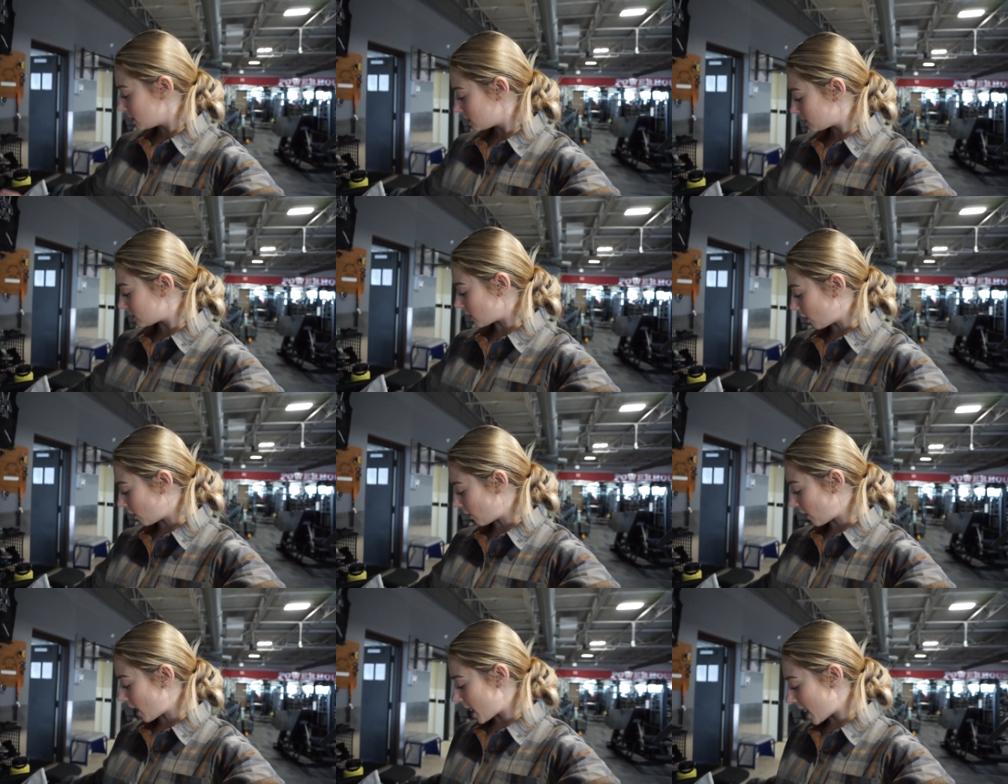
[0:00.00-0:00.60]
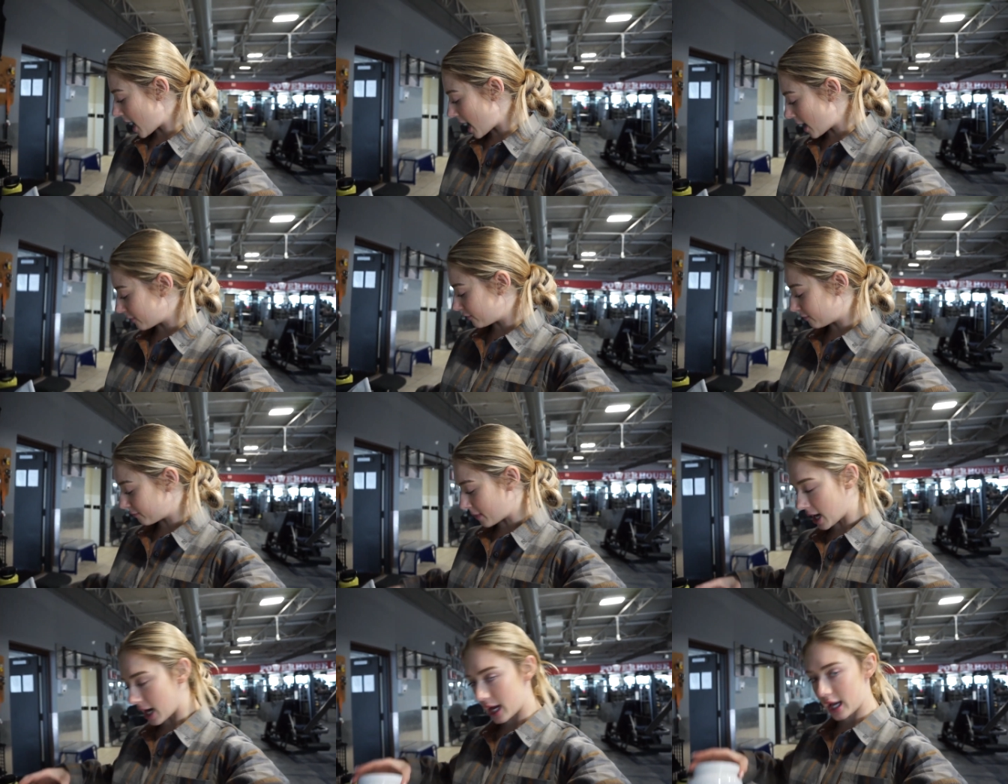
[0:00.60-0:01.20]
So I have
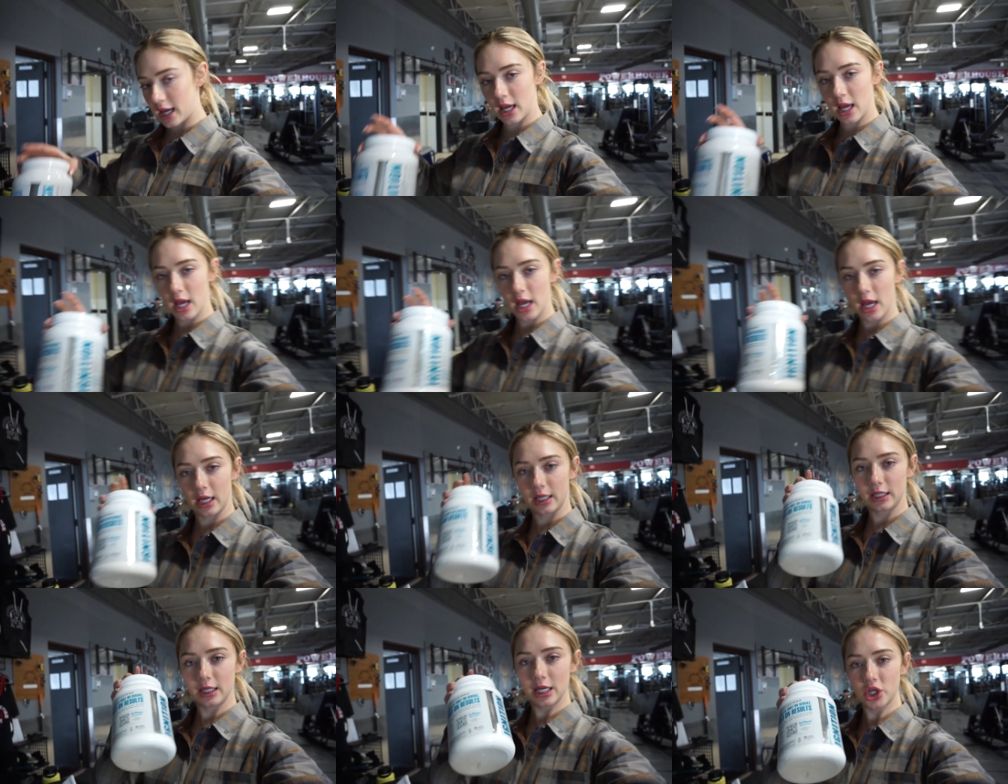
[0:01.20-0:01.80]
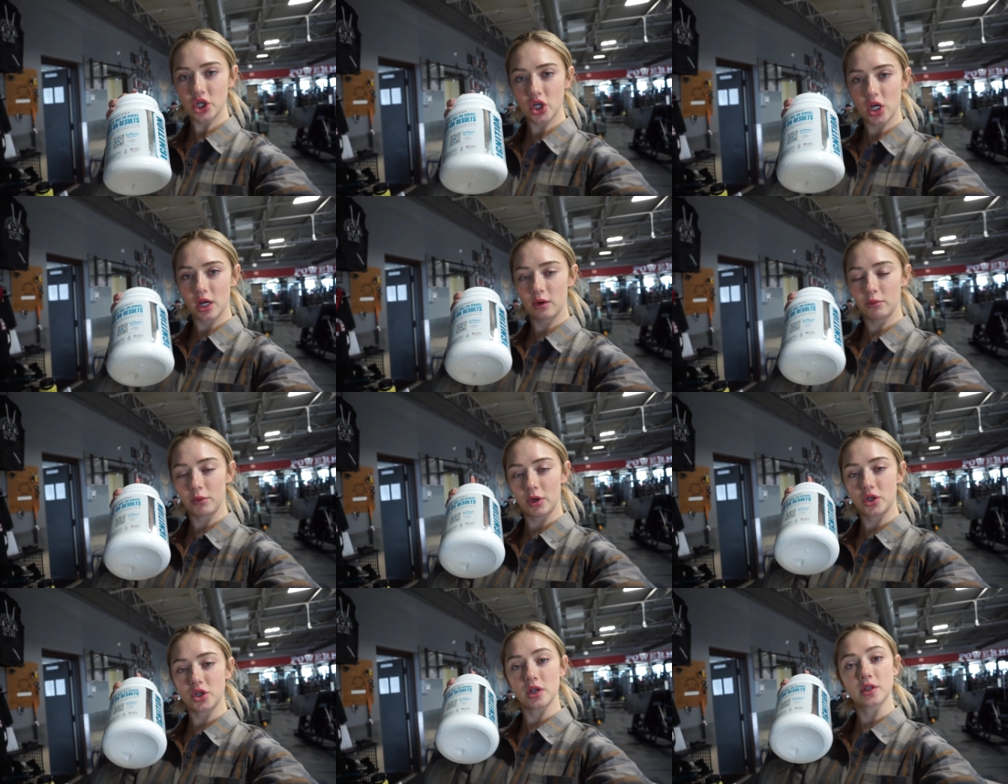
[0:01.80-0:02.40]
my
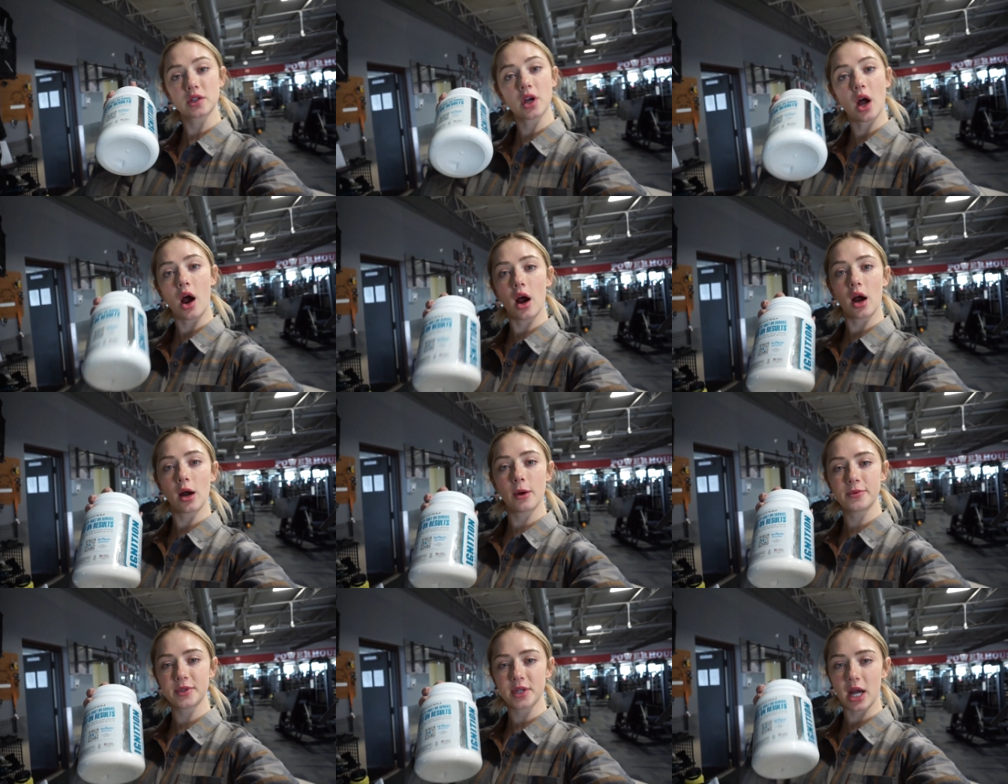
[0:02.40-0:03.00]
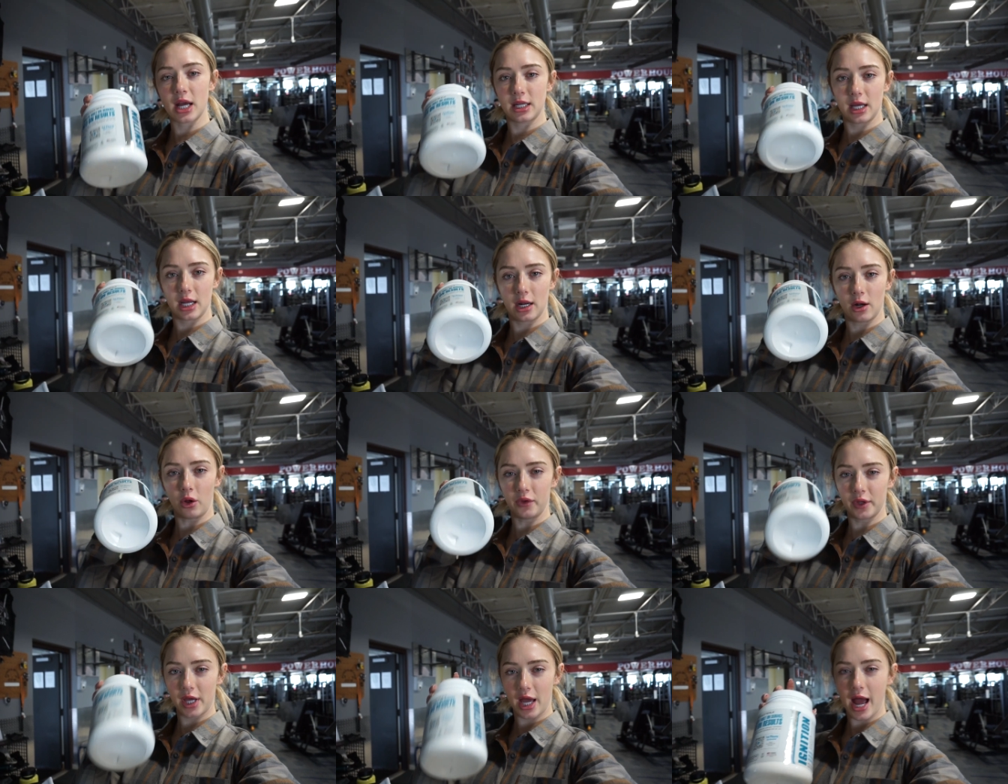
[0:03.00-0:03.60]
ignition, which is carbs. I did
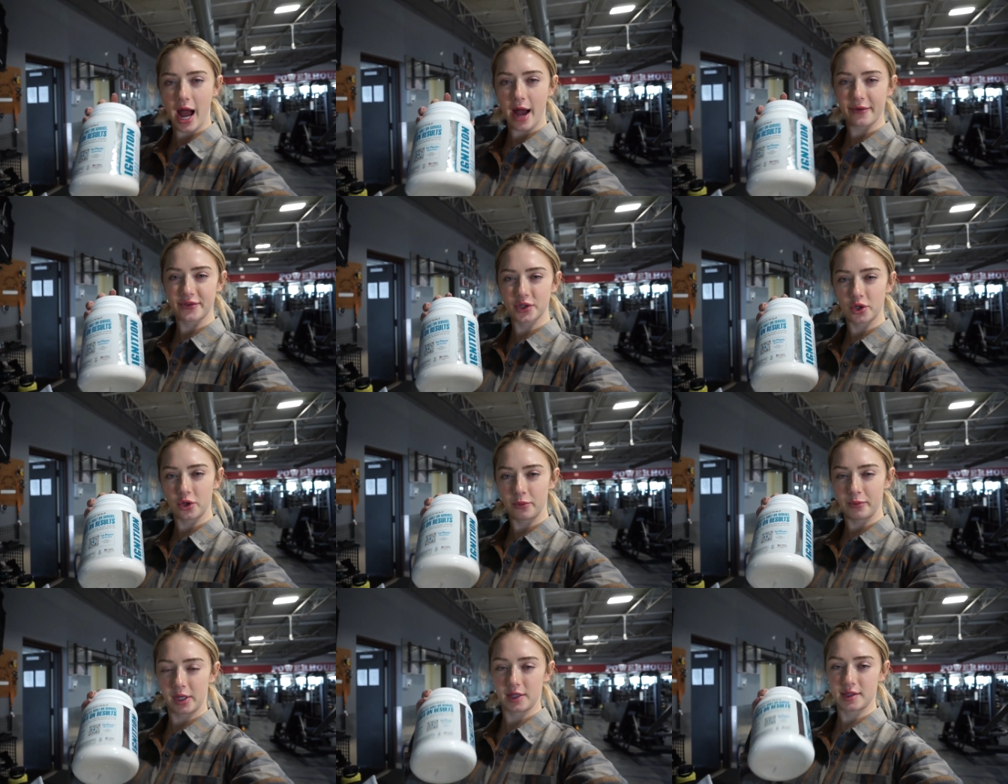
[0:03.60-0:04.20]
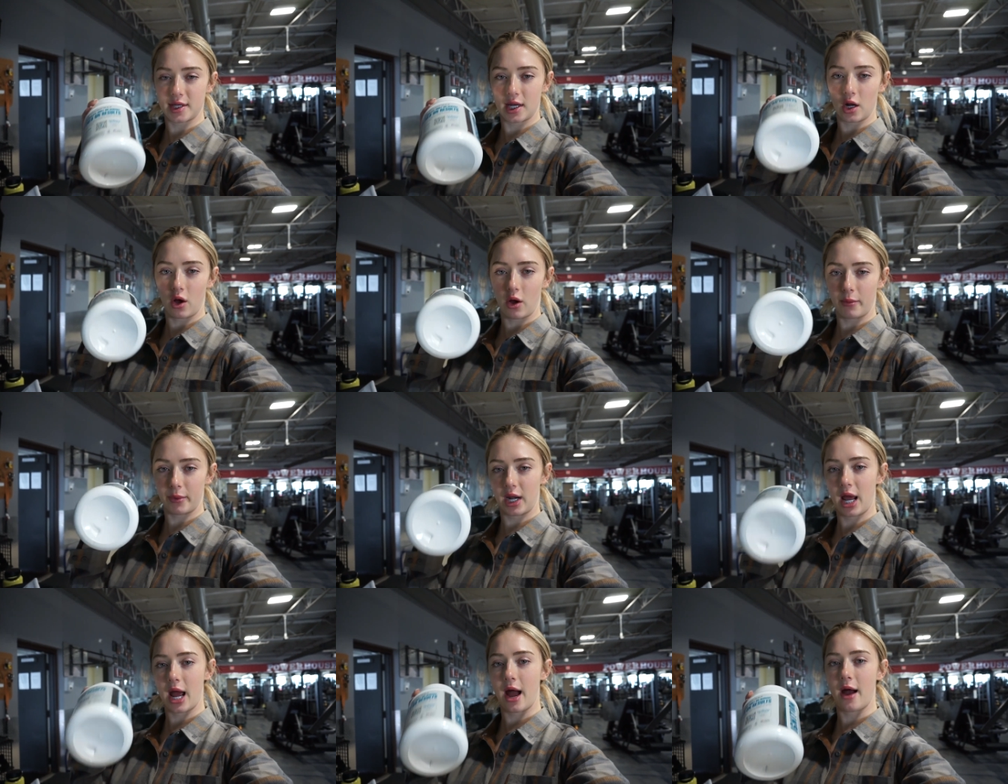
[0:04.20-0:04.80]
only a half scoop because I know I'm
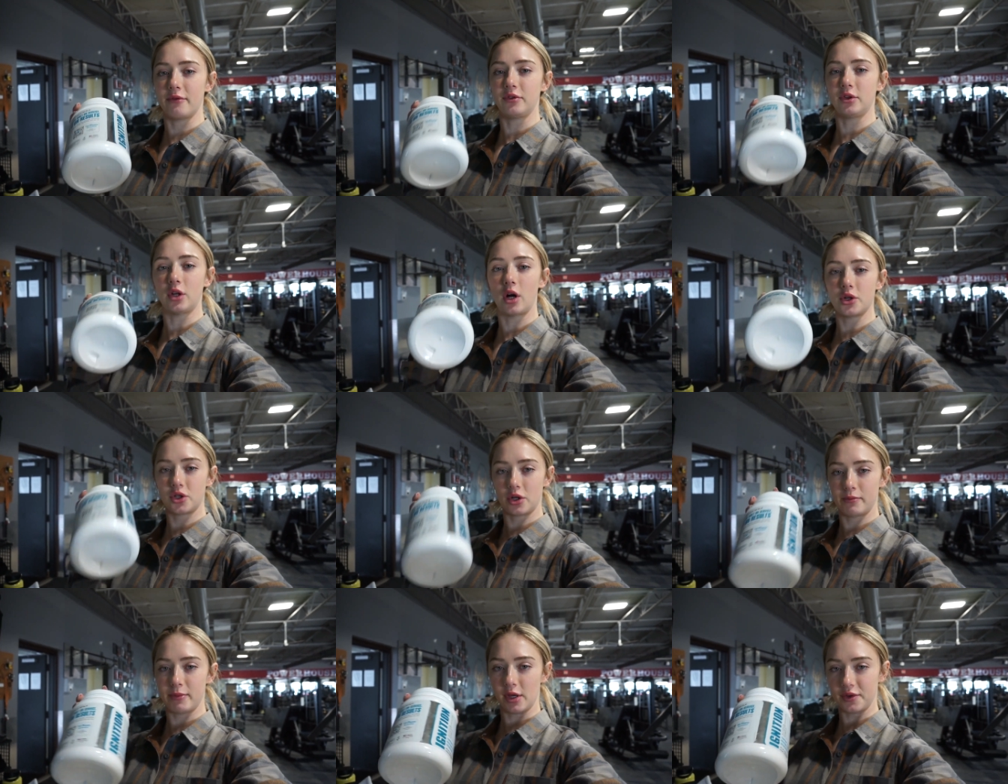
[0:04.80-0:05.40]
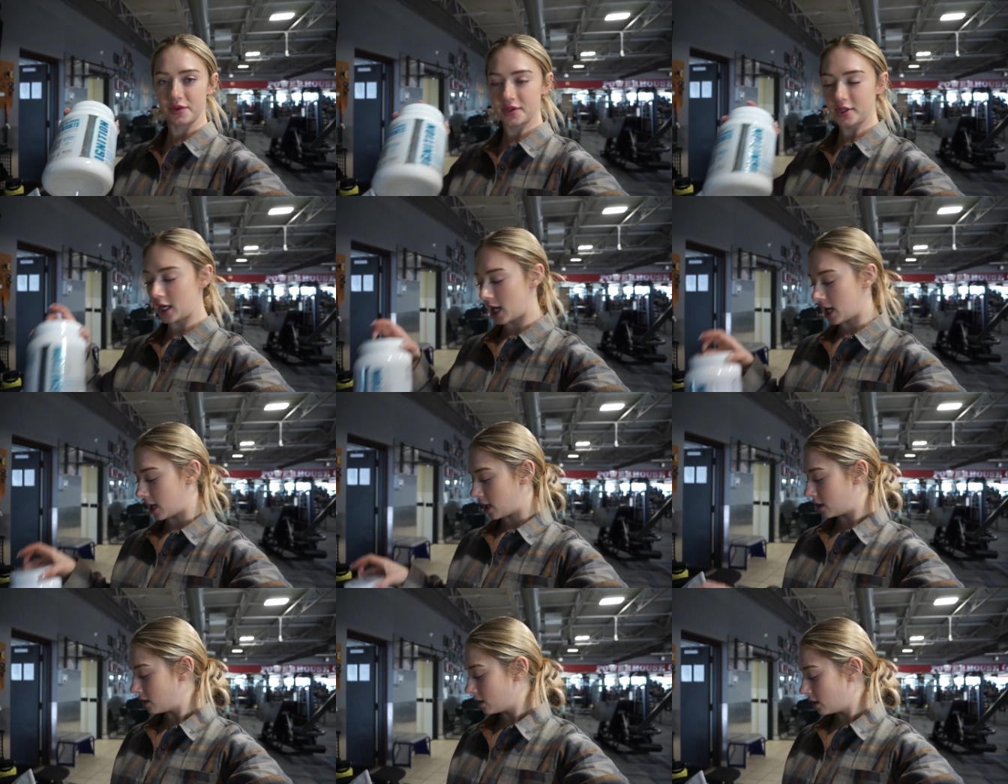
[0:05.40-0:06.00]
gonna have larger meals
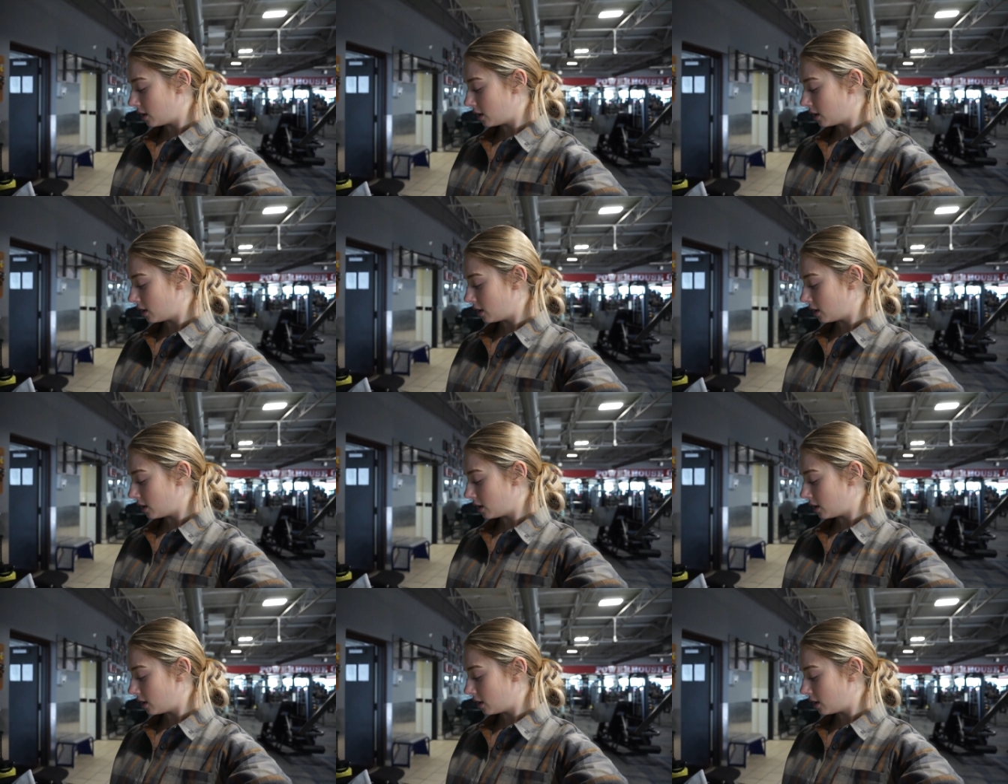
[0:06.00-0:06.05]
today.